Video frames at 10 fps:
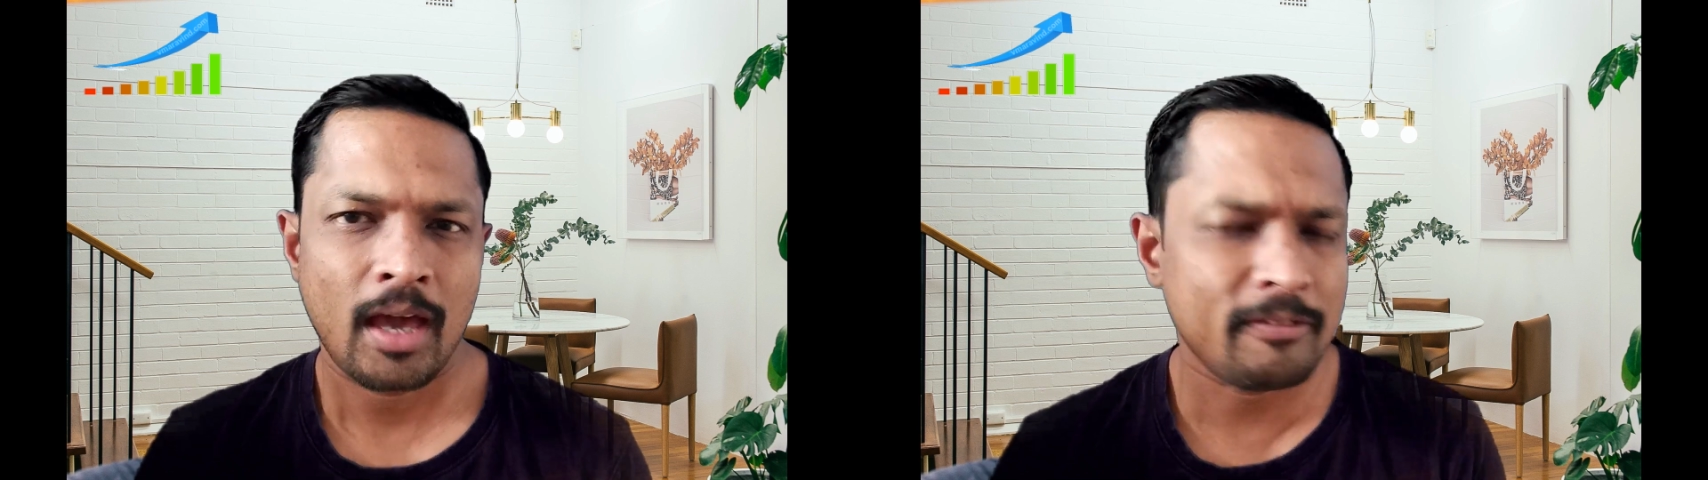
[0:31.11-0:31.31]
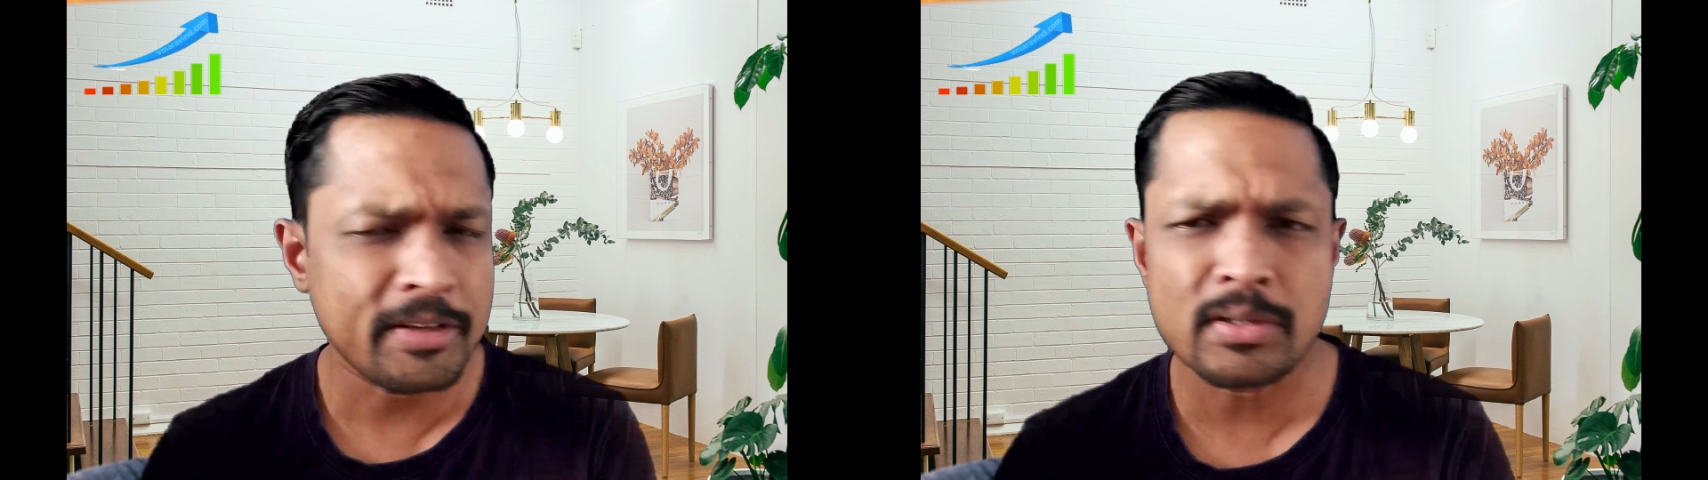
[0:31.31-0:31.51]

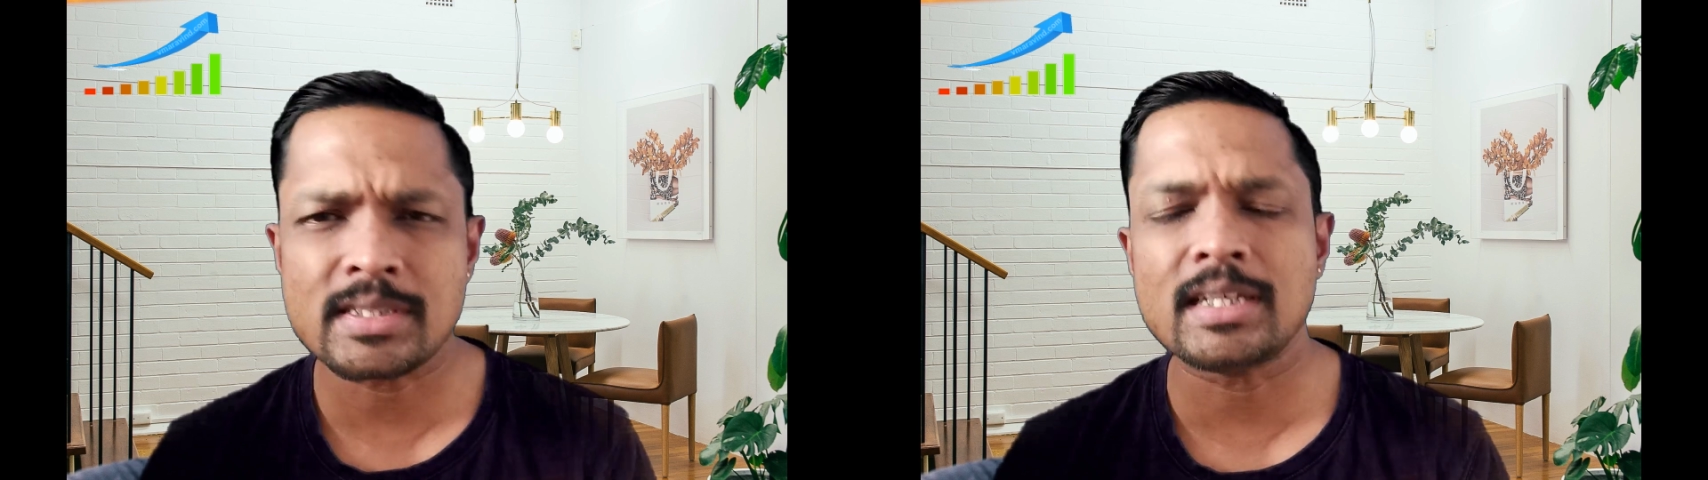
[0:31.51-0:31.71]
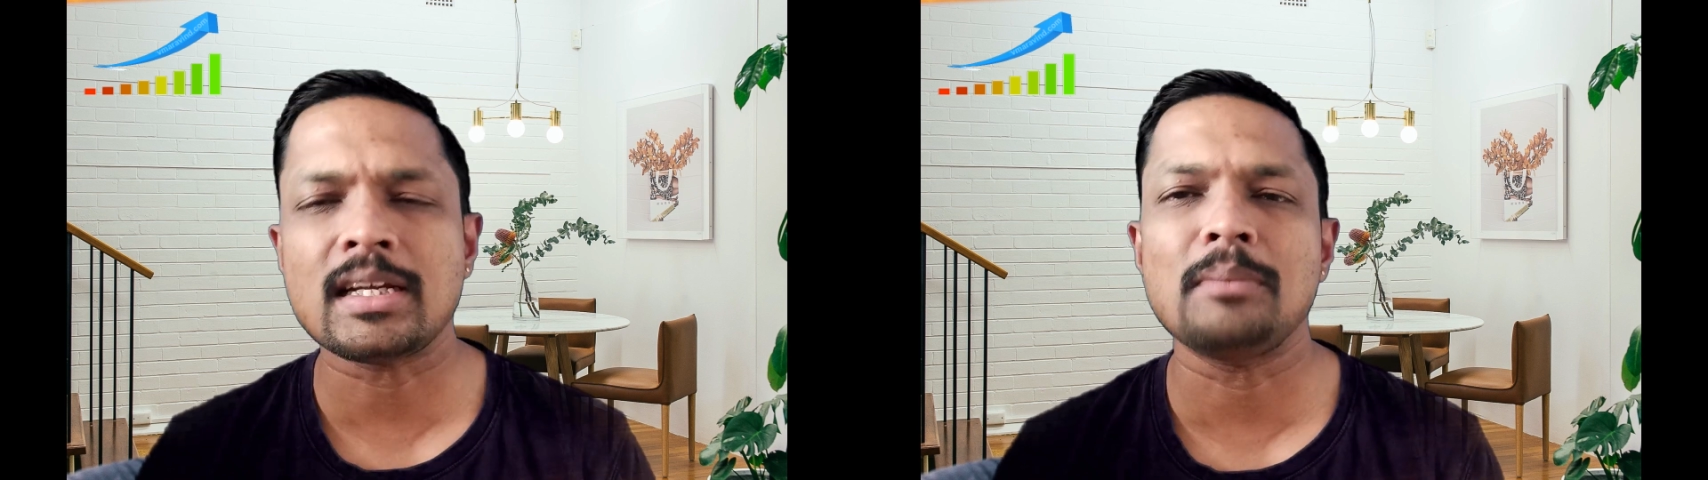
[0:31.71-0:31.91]
Haven't you
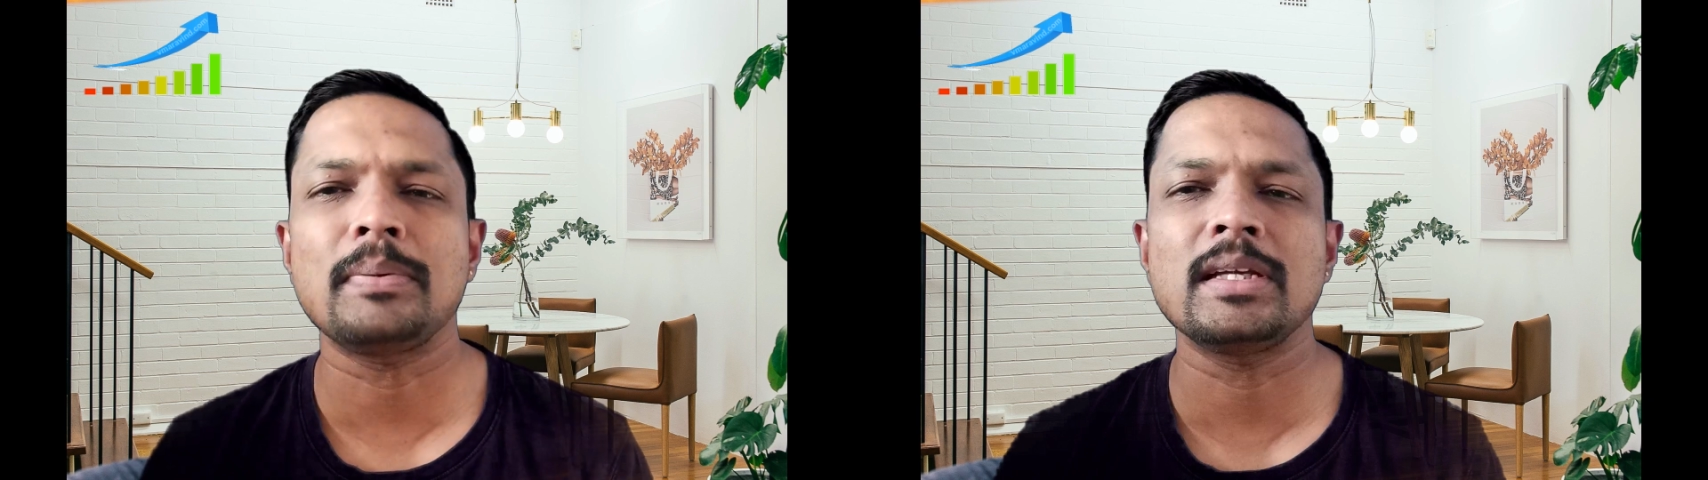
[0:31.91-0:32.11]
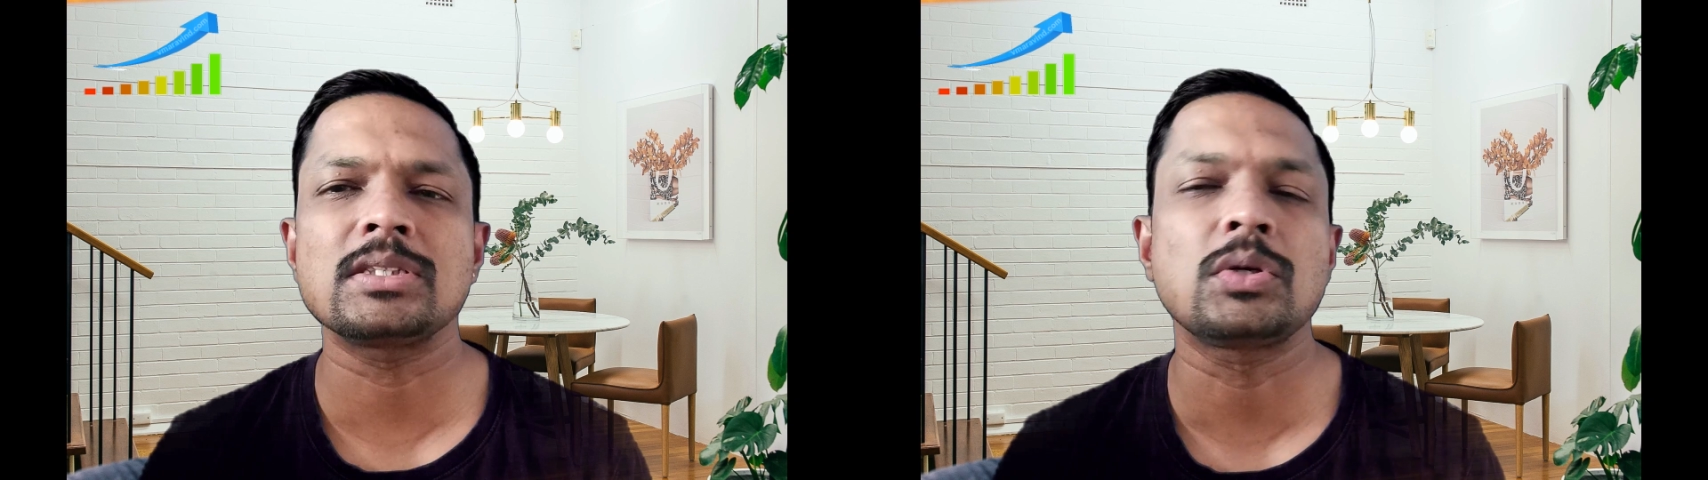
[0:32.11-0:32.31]
seen
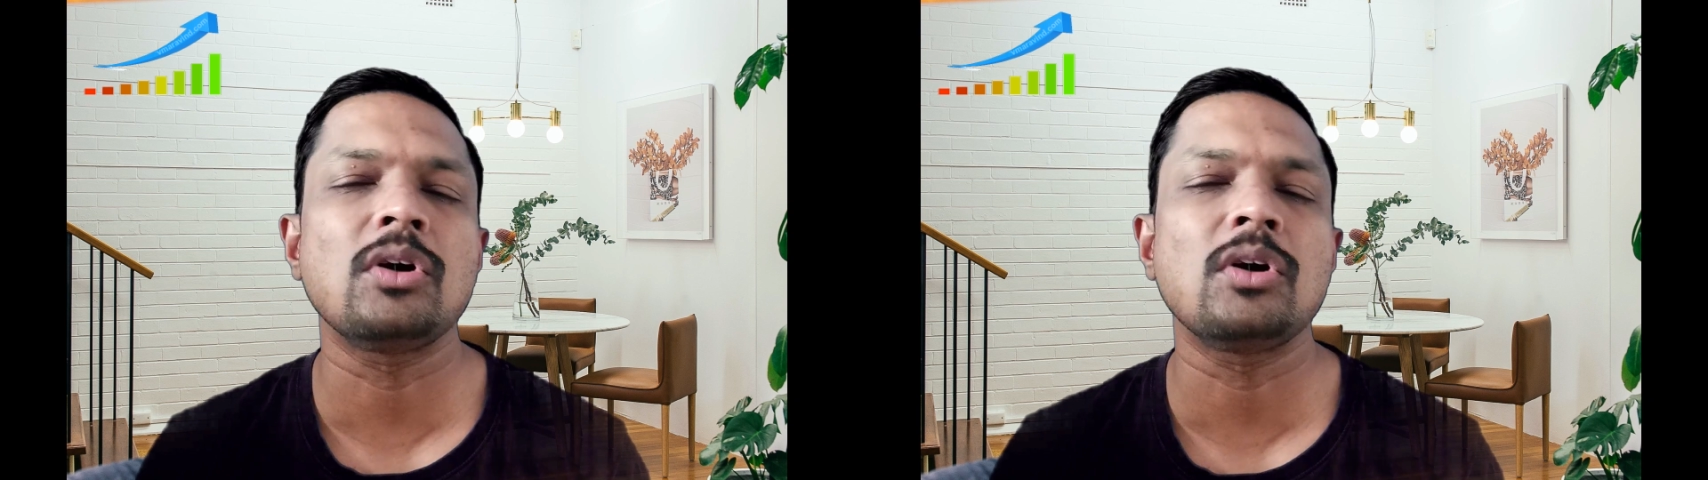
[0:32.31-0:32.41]
companies